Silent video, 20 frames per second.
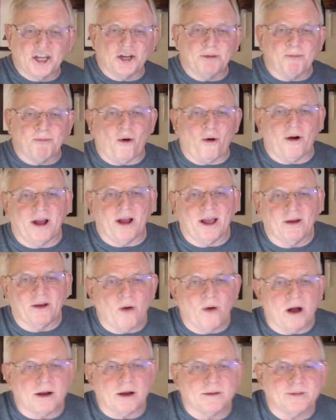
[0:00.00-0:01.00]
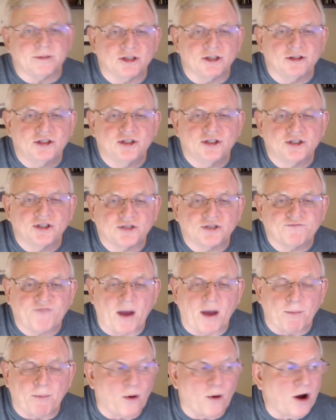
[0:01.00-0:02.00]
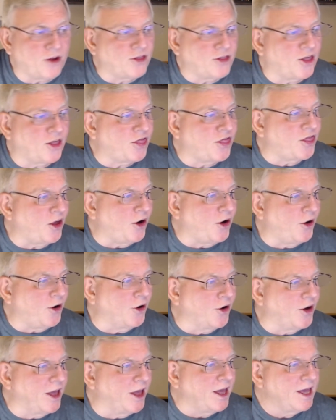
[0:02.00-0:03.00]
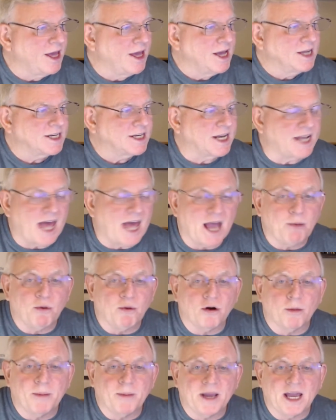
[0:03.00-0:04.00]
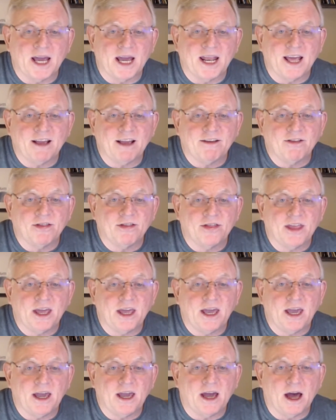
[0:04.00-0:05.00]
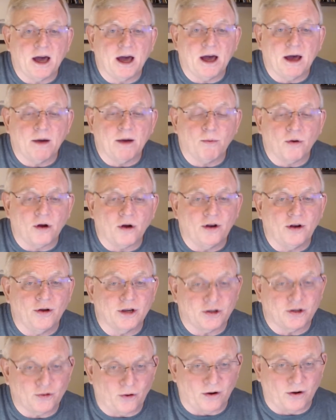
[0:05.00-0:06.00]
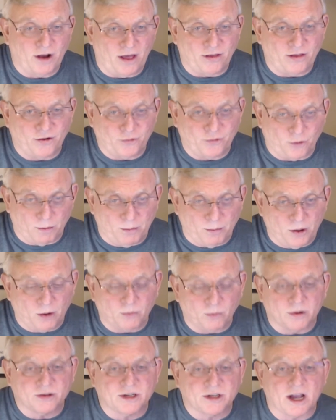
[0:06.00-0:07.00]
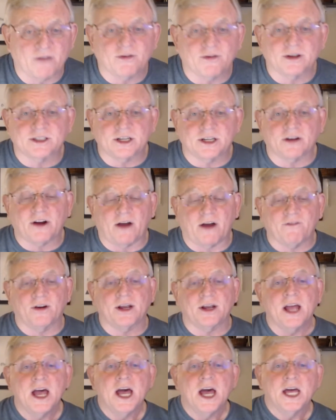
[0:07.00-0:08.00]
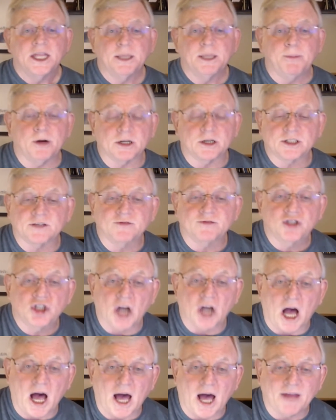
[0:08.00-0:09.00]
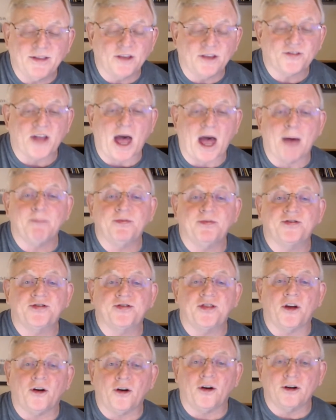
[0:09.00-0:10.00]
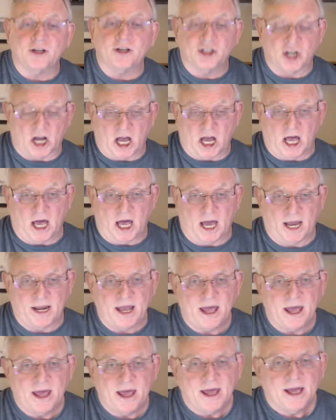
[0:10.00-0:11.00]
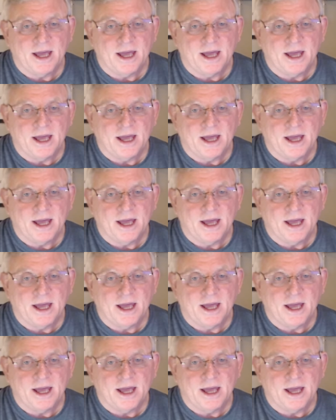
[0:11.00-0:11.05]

good morning. Welcome to February the 3rd. Today we're beginning the, we're going to do another short book. We're still covering the books of John, this time 3rd John,